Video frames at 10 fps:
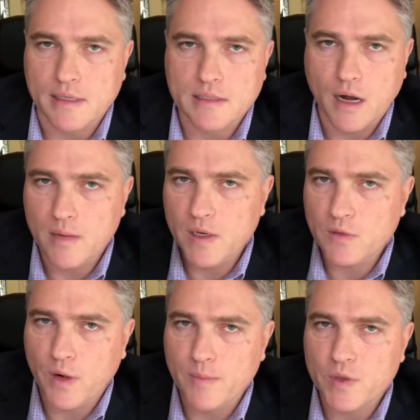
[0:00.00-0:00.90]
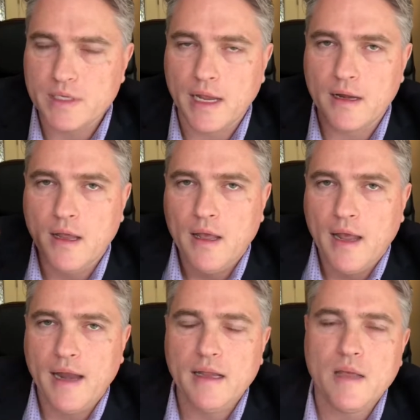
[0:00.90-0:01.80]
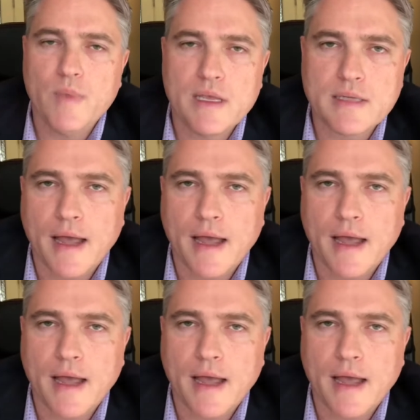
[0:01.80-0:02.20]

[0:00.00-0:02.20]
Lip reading: It's got to be 20%, and it could be as